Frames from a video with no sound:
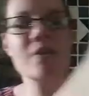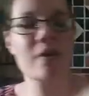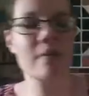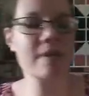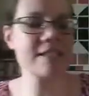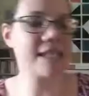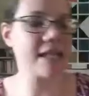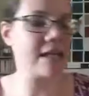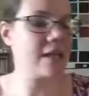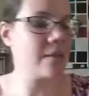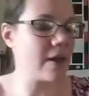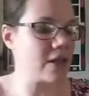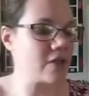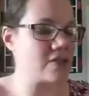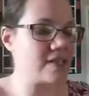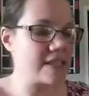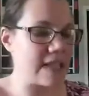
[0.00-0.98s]
I'm excited
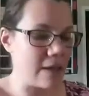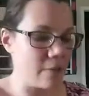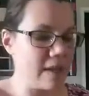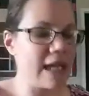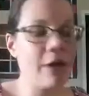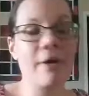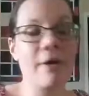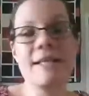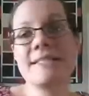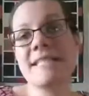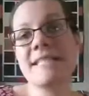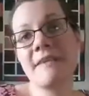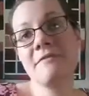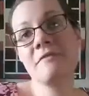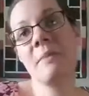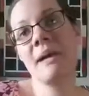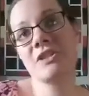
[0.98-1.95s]
about using that one. Now, I
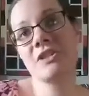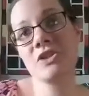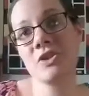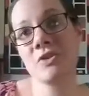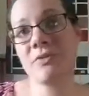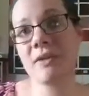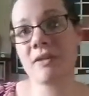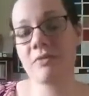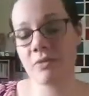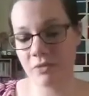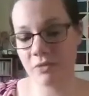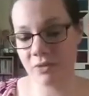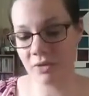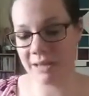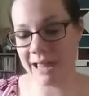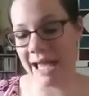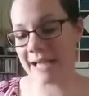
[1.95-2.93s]
saved my 2 favorite
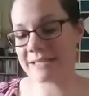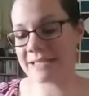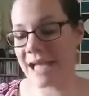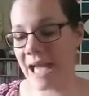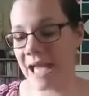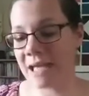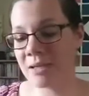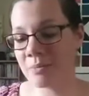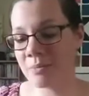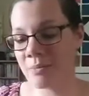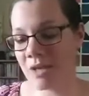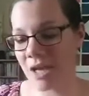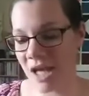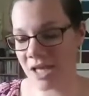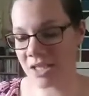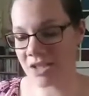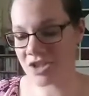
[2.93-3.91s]
for last. I am
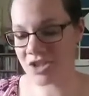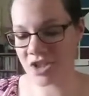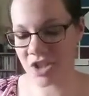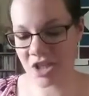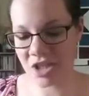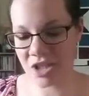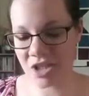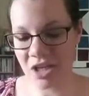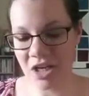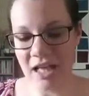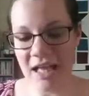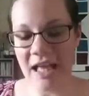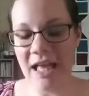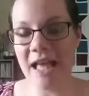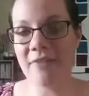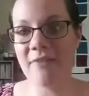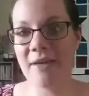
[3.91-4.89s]
not sure
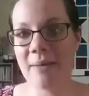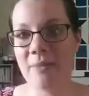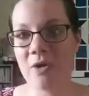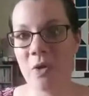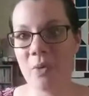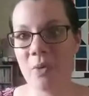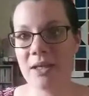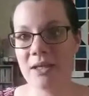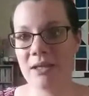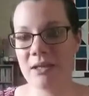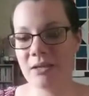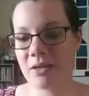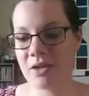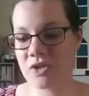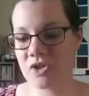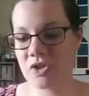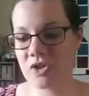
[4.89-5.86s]
if I'm going
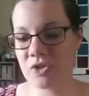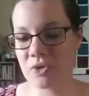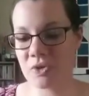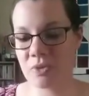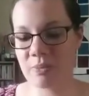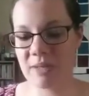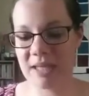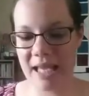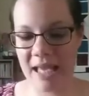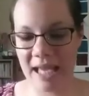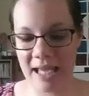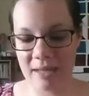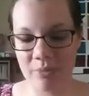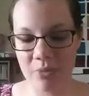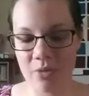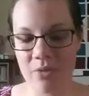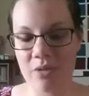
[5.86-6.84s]
to be
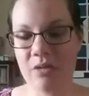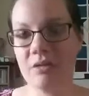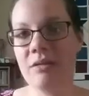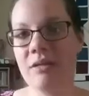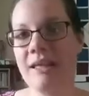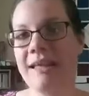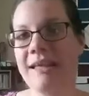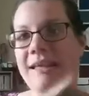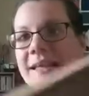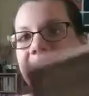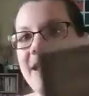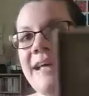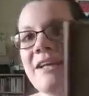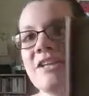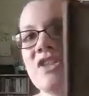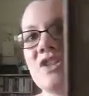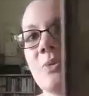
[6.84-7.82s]
able
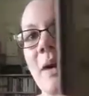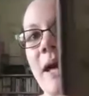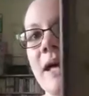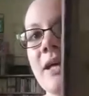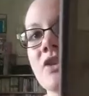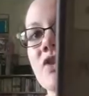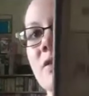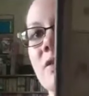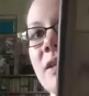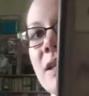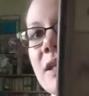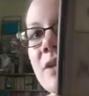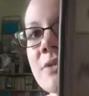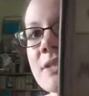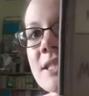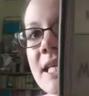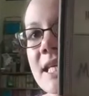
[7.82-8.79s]
to actually
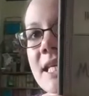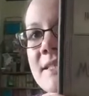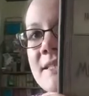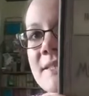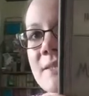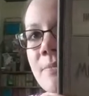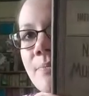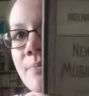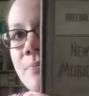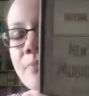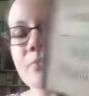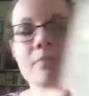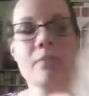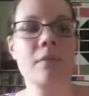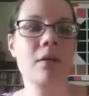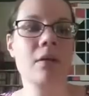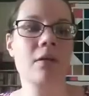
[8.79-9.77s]
use these.
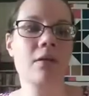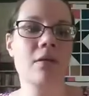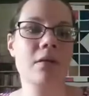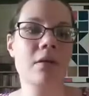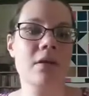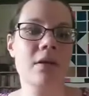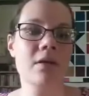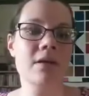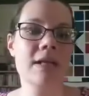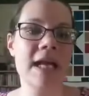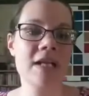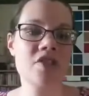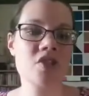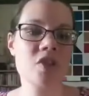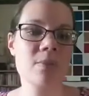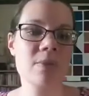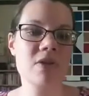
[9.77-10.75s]

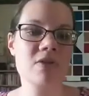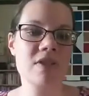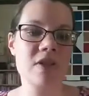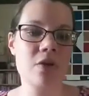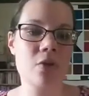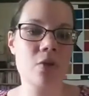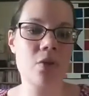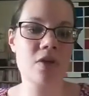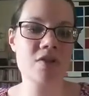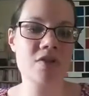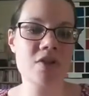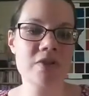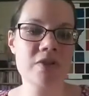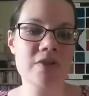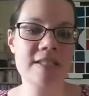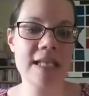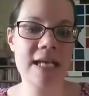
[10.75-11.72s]
National Music Course,
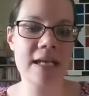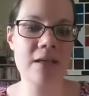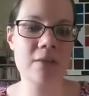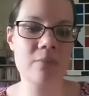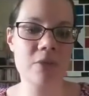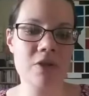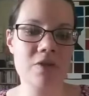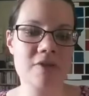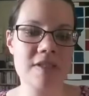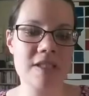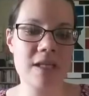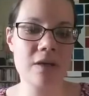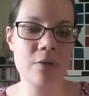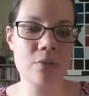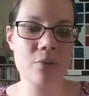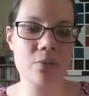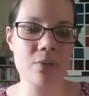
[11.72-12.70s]
New Second
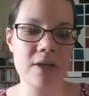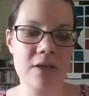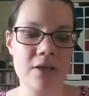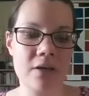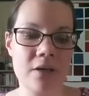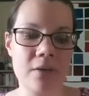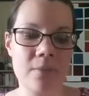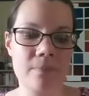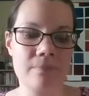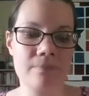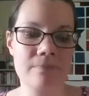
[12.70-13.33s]
Music Reader.